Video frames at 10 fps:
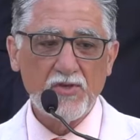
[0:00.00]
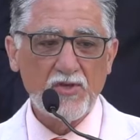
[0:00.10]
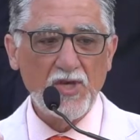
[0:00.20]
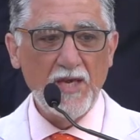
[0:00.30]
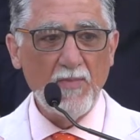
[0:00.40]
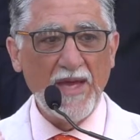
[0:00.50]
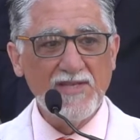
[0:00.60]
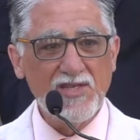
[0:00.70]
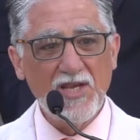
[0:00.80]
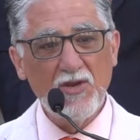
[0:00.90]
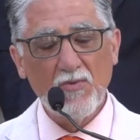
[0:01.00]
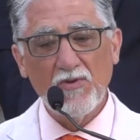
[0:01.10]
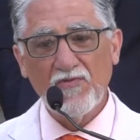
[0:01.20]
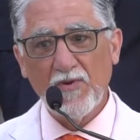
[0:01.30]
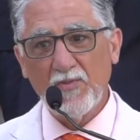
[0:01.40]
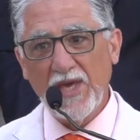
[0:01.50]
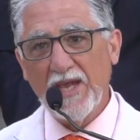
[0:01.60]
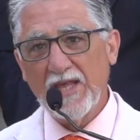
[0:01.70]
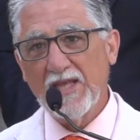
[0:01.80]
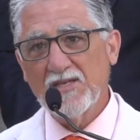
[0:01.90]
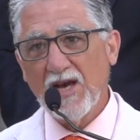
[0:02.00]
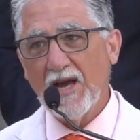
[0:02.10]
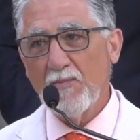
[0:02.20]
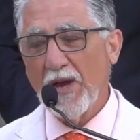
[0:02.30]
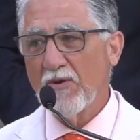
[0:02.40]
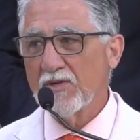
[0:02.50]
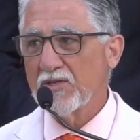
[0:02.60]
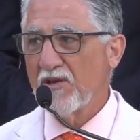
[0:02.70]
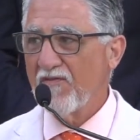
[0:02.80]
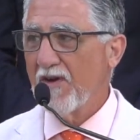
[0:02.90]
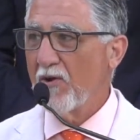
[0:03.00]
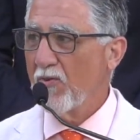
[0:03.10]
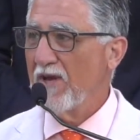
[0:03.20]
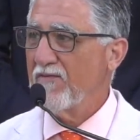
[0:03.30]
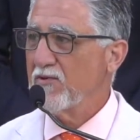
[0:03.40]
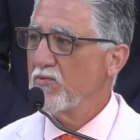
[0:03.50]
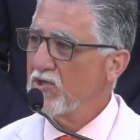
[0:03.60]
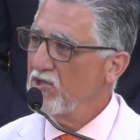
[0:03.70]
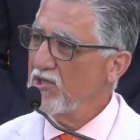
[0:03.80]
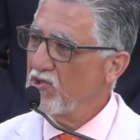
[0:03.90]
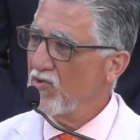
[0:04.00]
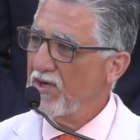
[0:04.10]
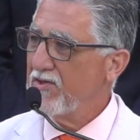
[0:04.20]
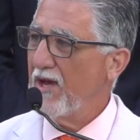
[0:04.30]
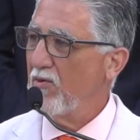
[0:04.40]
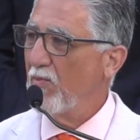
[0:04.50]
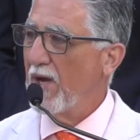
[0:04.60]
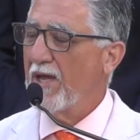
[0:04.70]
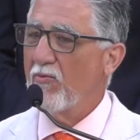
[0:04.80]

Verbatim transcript: to keep 18 year olds from getting these high powered centerfire rifles was just struck down by a